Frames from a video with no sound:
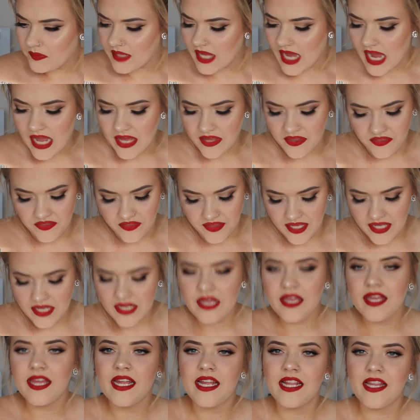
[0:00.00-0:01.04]
I
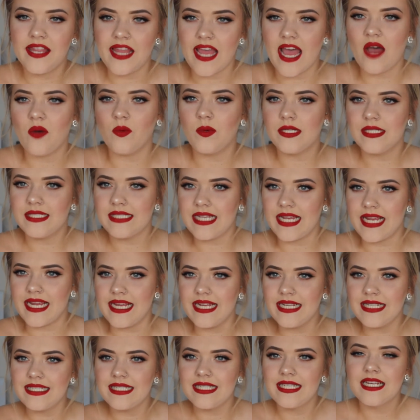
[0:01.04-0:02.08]
think that was
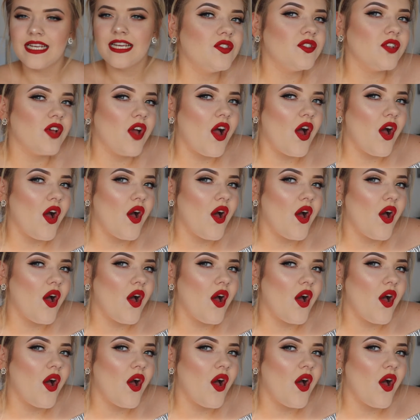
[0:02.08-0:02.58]
it. So